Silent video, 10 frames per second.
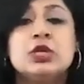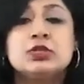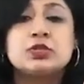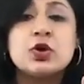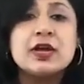
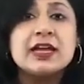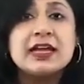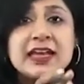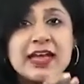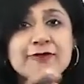So
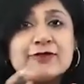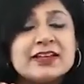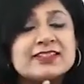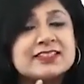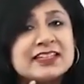in
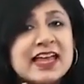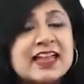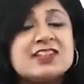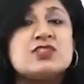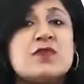every
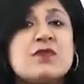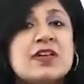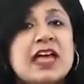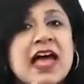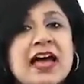stage
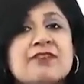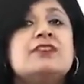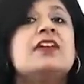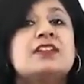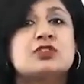we have
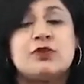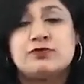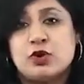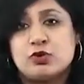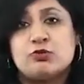the risk
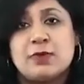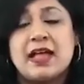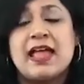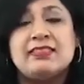of glaucoma,